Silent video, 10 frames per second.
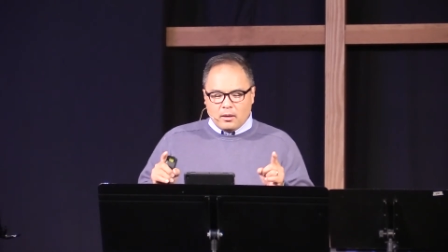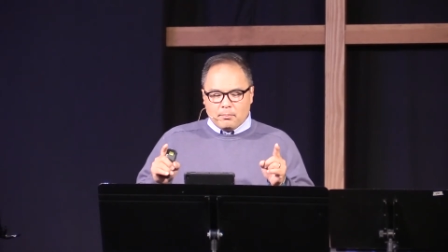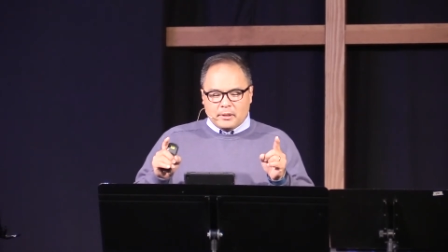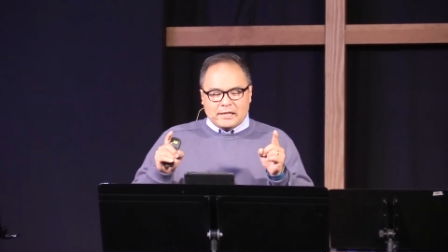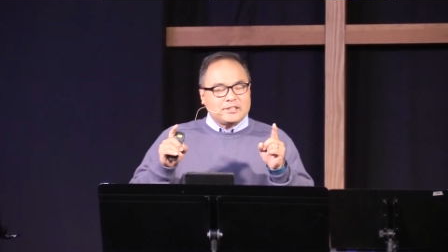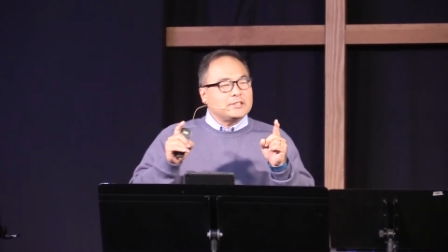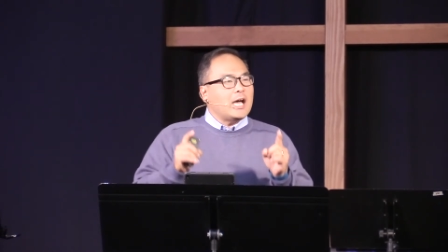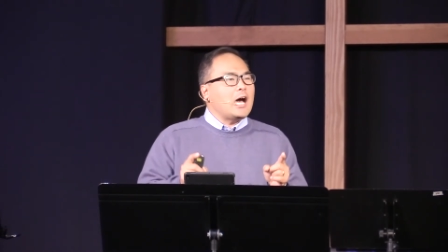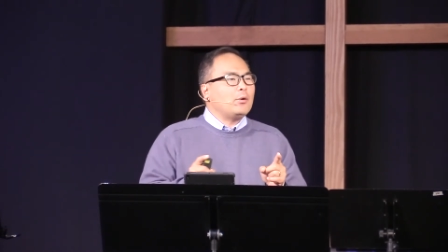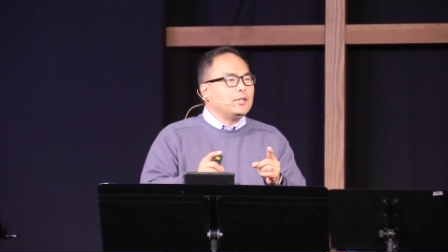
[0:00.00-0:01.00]
but he is
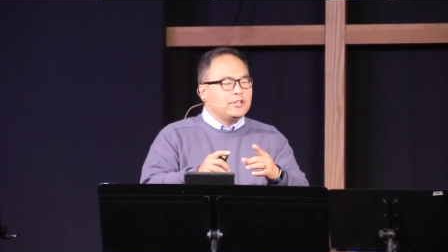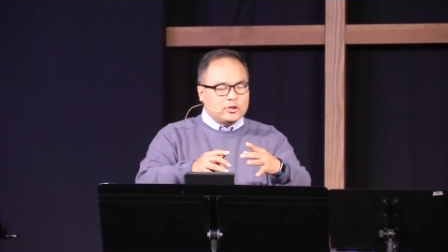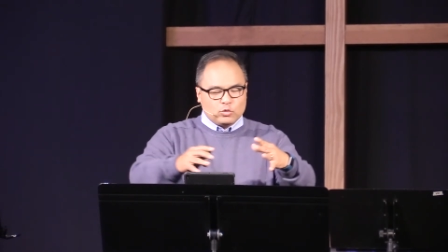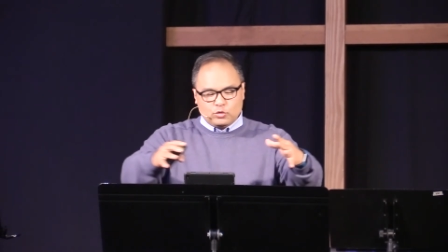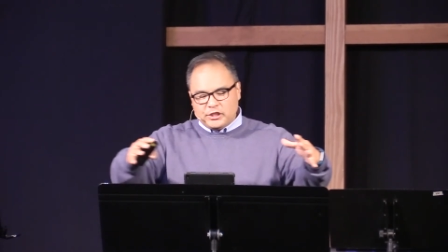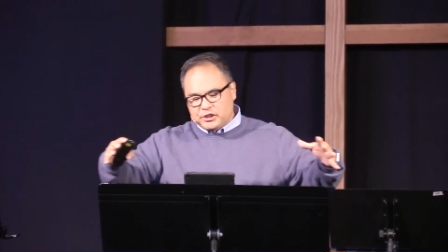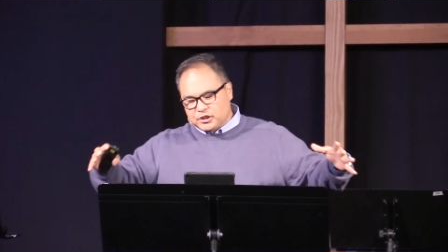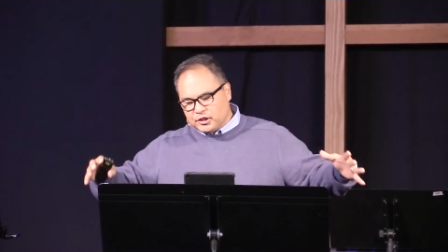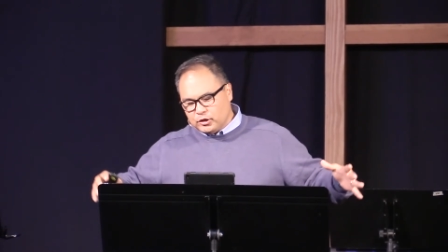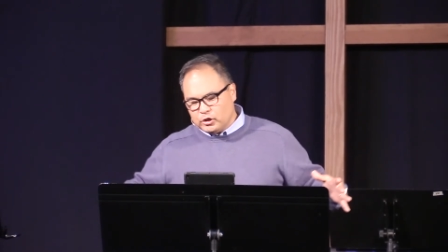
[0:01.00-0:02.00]
now in this
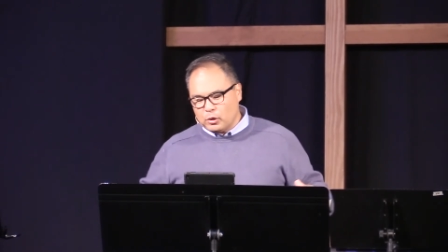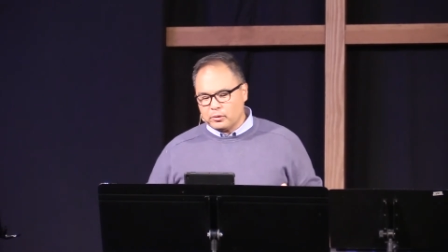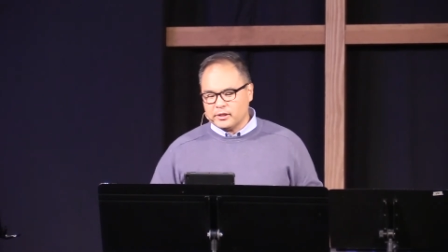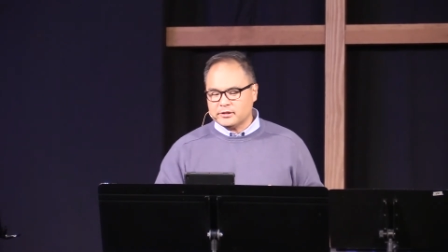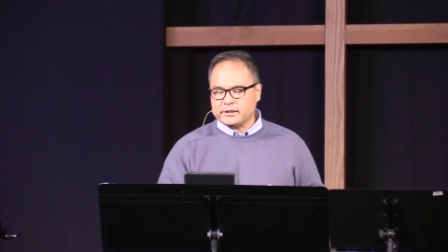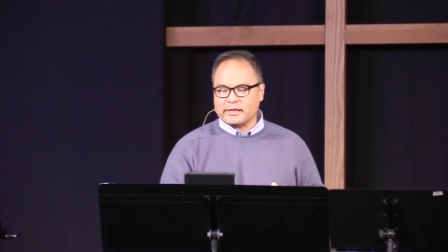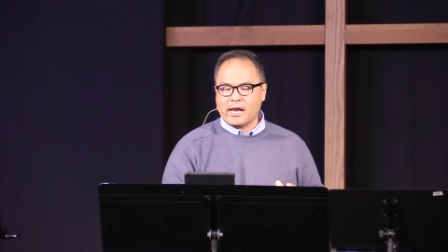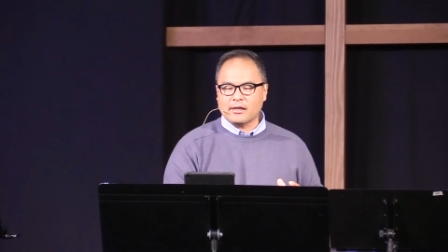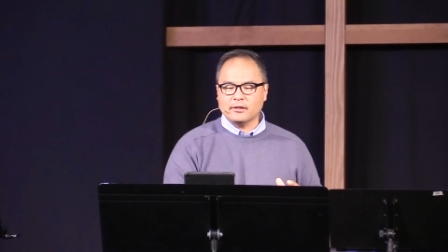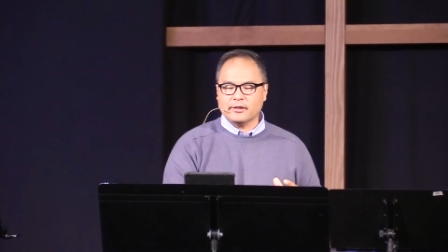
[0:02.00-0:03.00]
region known as
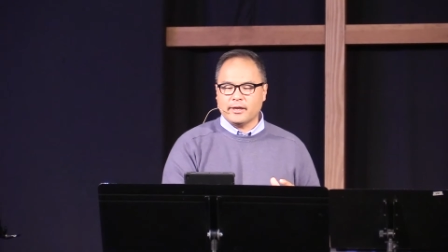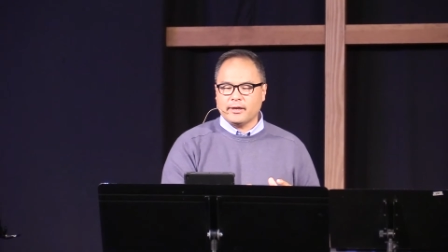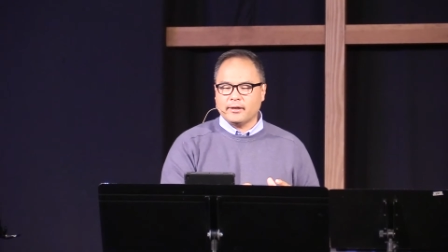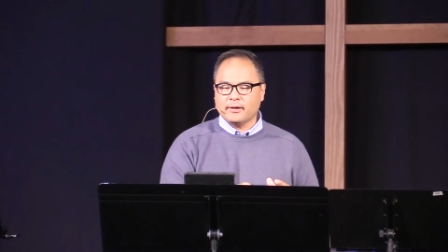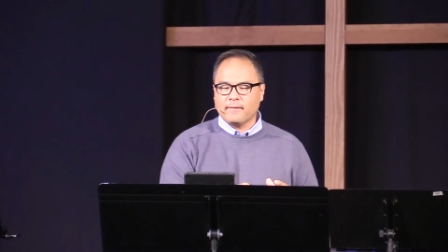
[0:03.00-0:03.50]
Galilee.